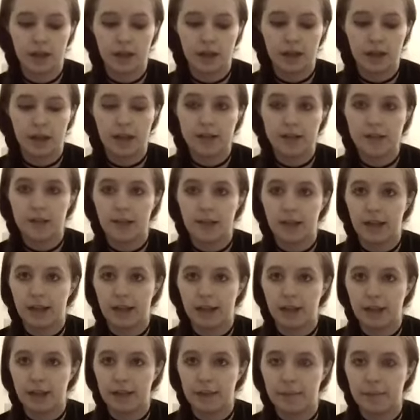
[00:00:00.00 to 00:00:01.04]
It's
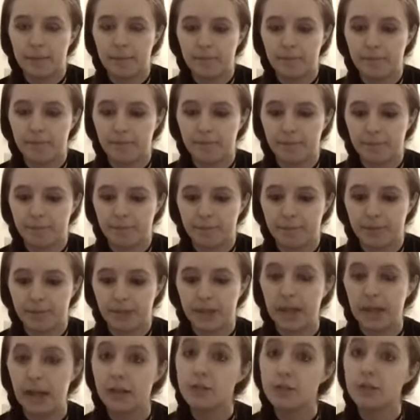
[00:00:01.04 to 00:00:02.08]
like,
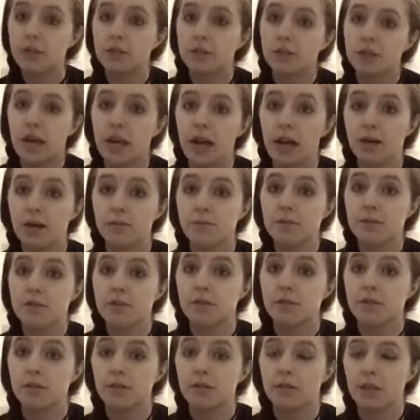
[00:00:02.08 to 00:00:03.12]
at certain times,
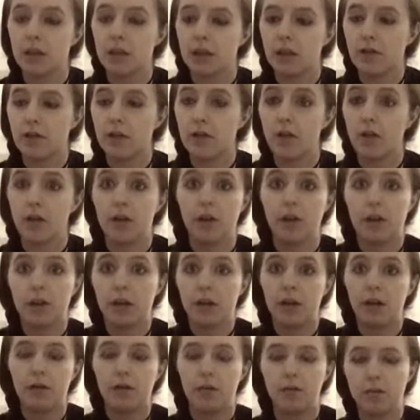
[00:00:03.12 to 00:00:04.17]

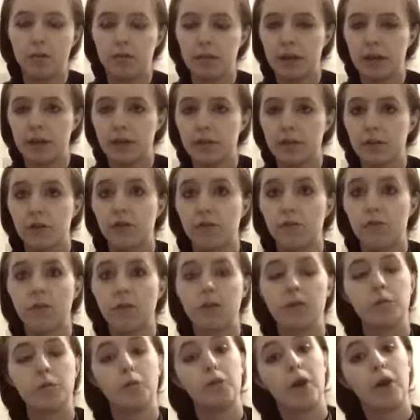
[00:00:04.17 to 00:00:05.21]
certain
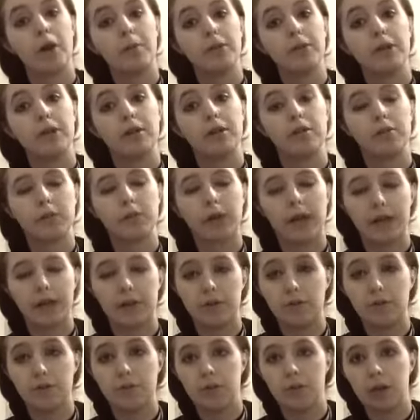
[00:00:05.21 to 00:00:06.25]
ones will come to you
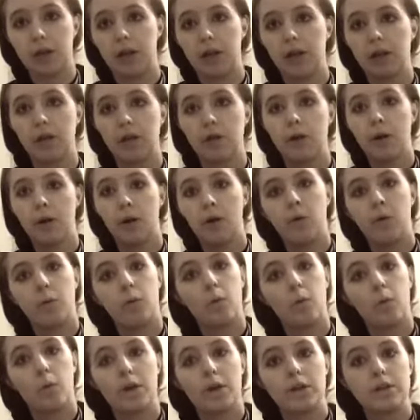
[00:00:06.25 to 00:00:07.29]
and,
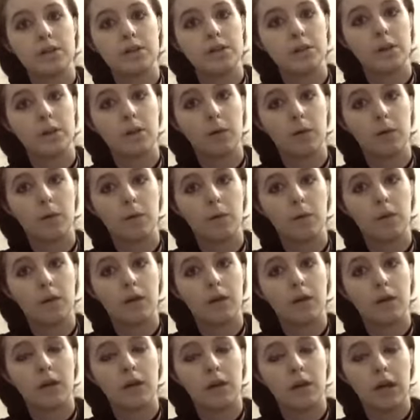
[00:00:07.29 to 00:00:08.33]
want to
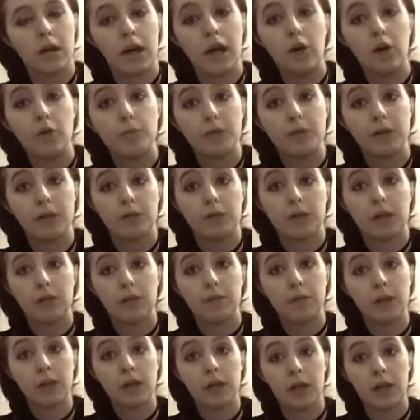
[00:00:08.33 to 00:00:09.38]
help you and
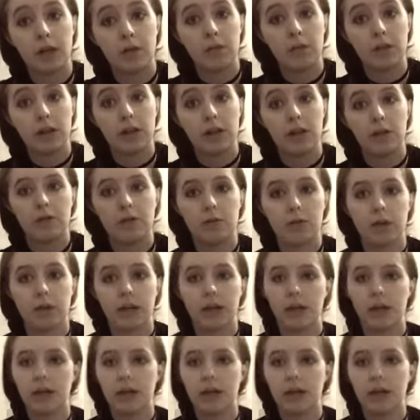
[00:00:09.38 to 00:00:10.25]
communicate with you.